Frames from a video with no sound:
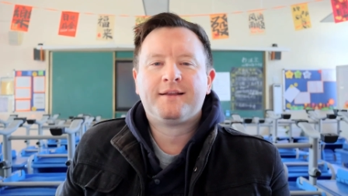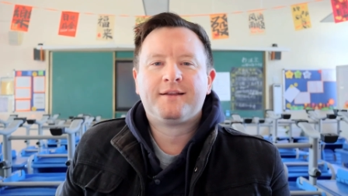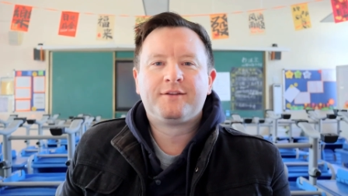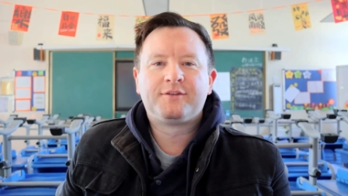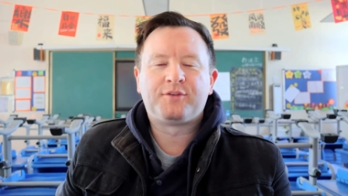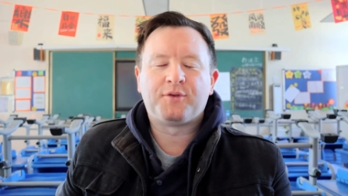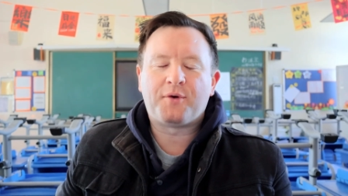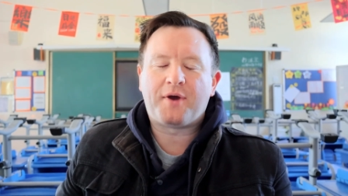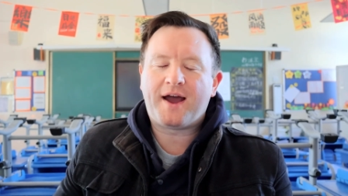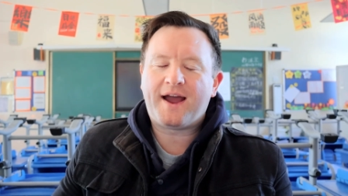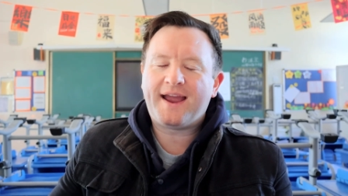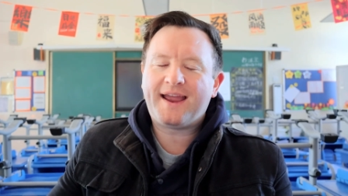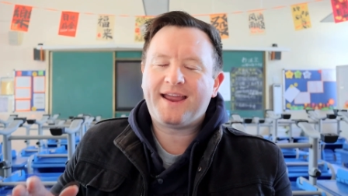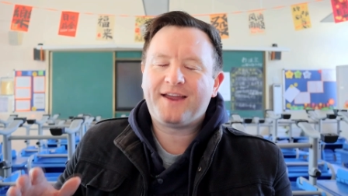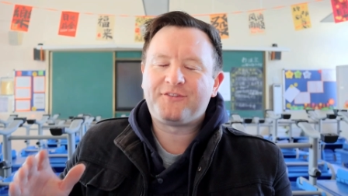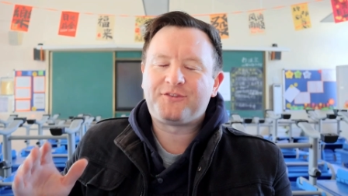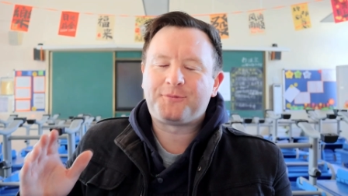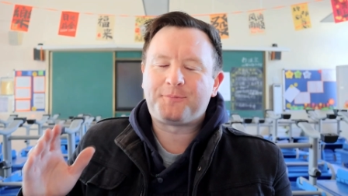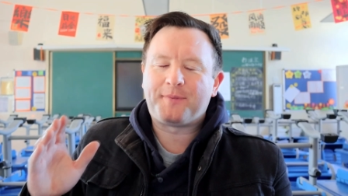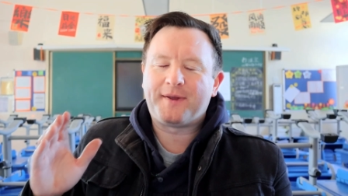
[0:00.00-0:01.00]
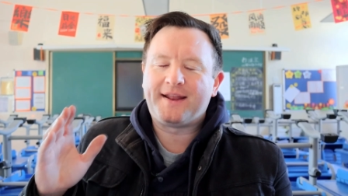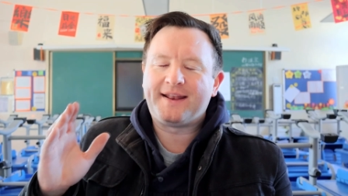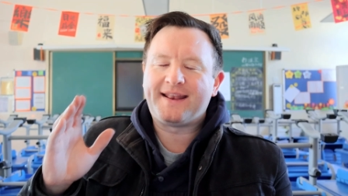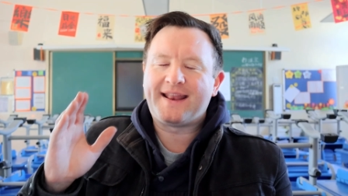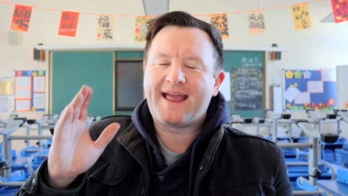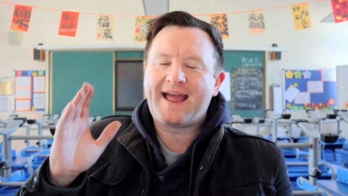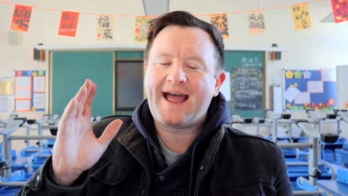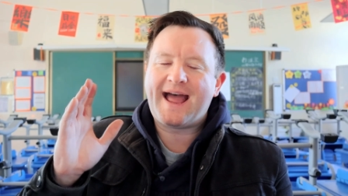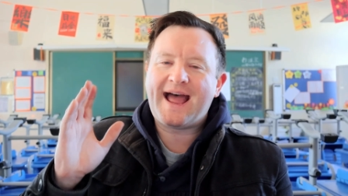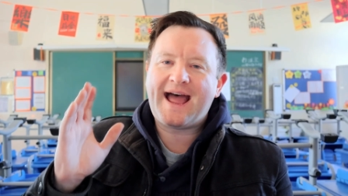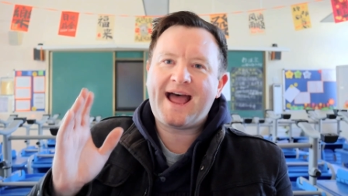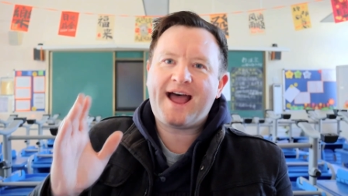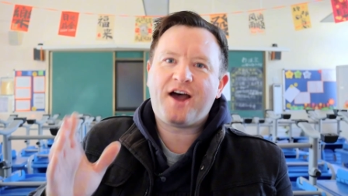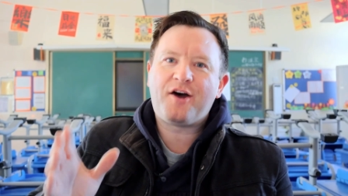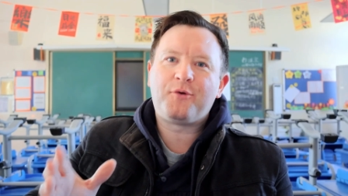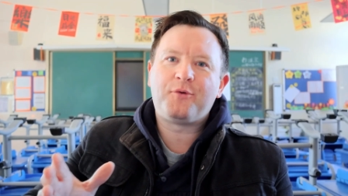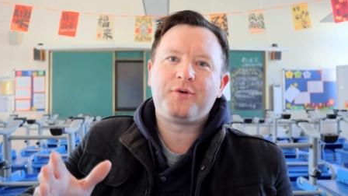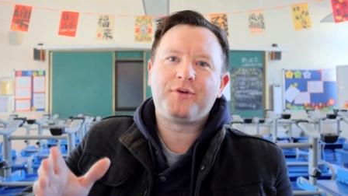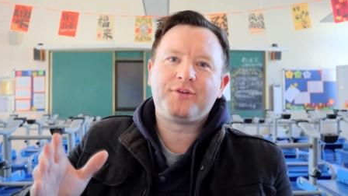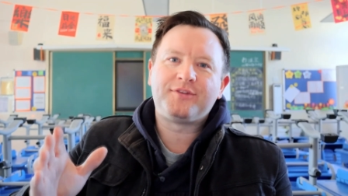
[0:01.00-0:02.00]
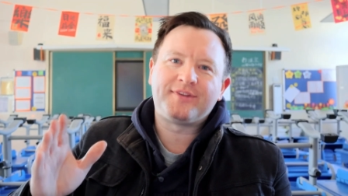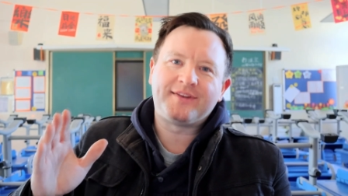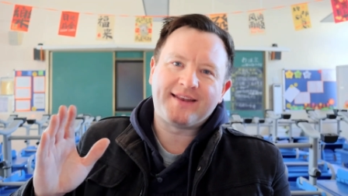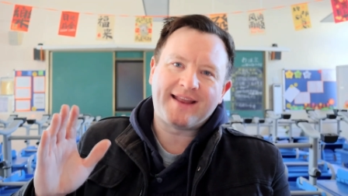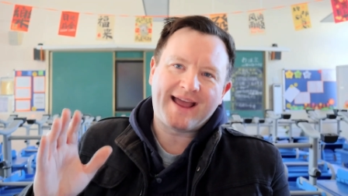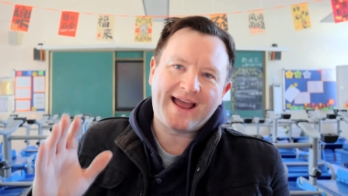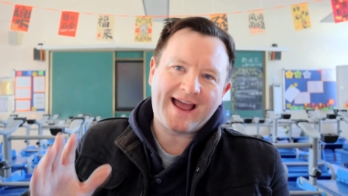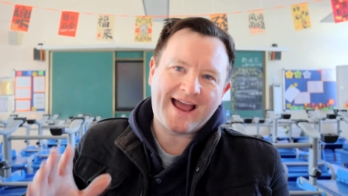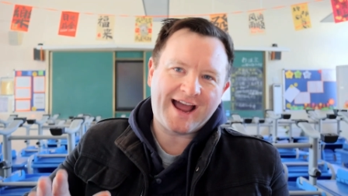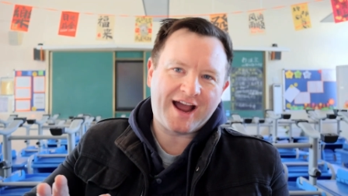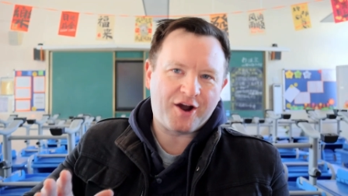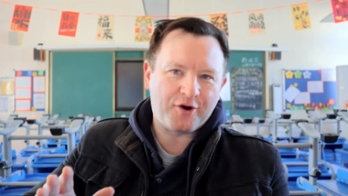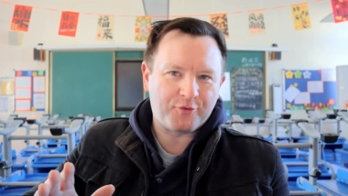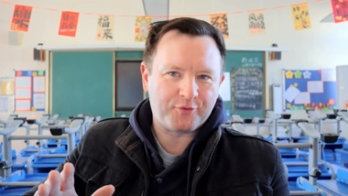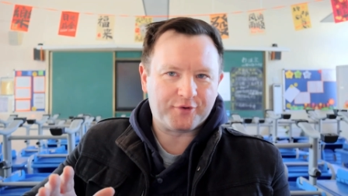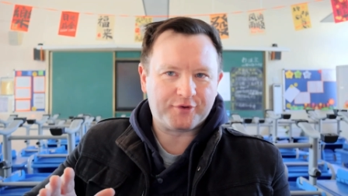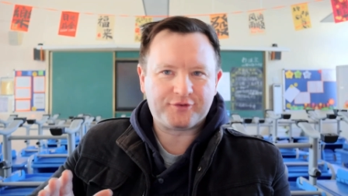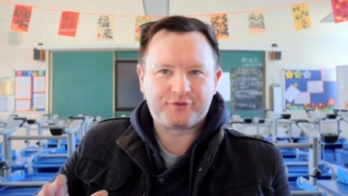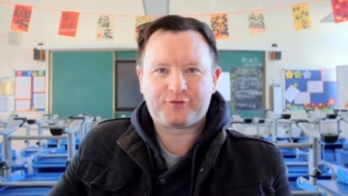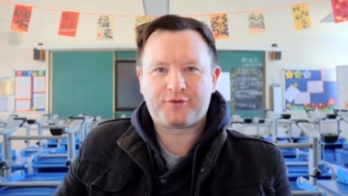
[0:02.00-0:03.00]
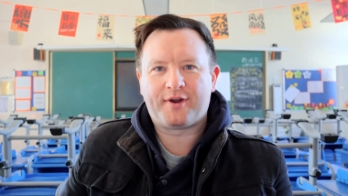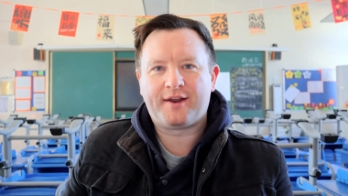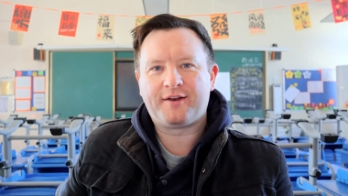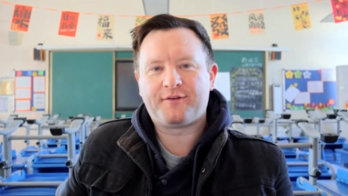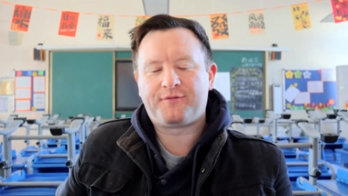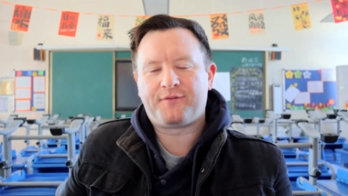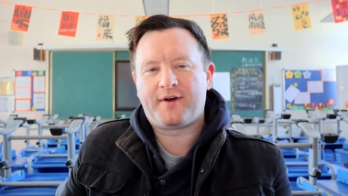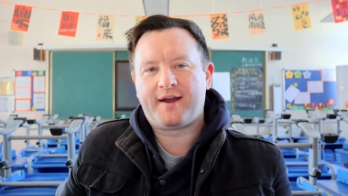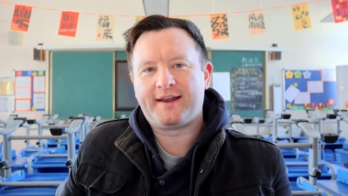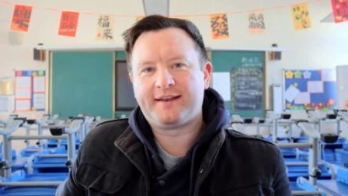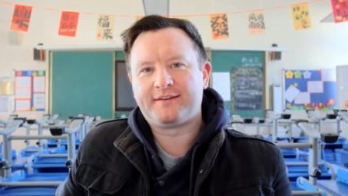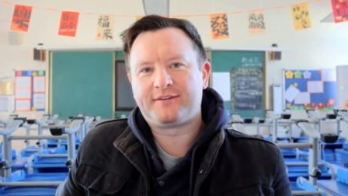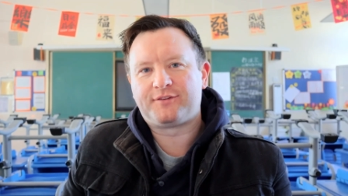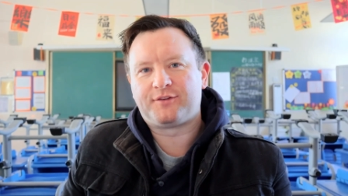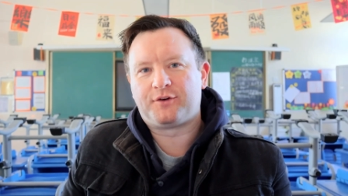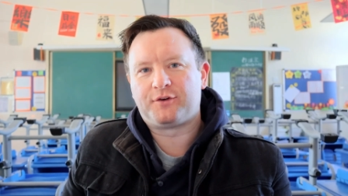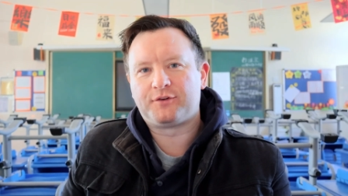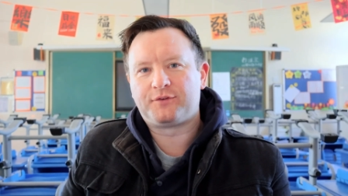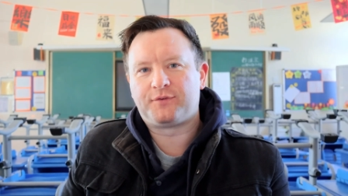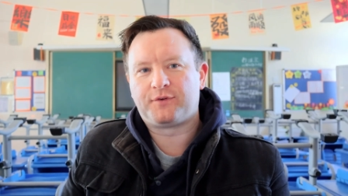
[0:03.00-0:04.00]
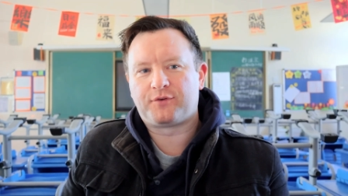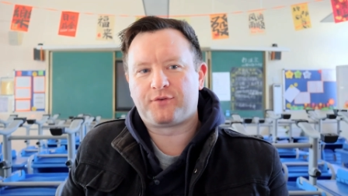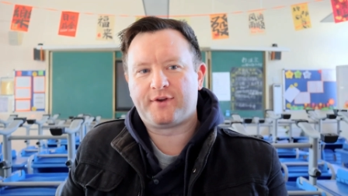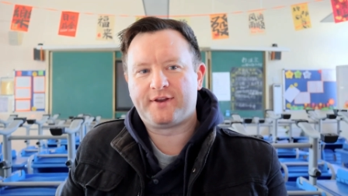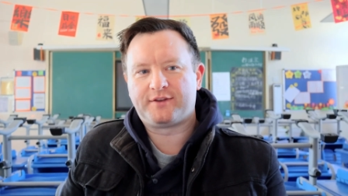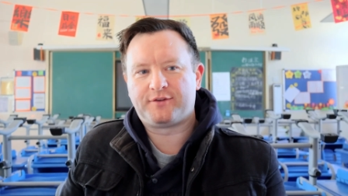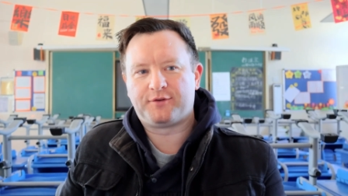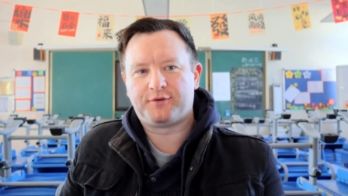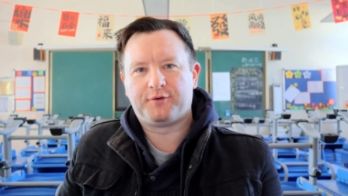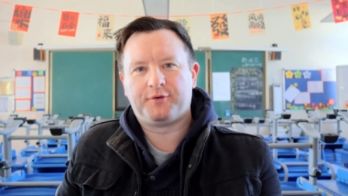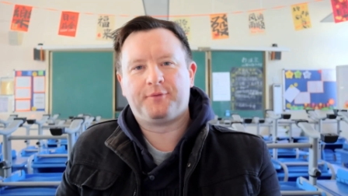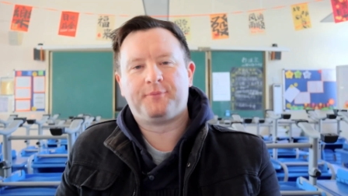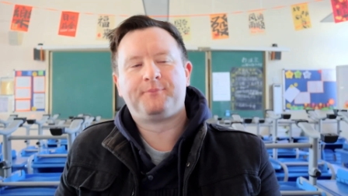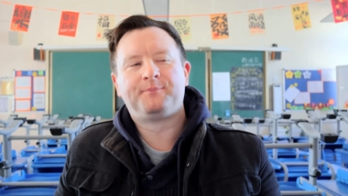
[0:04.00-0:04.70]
So I have spent hours and hours trying to find songs for grade 2.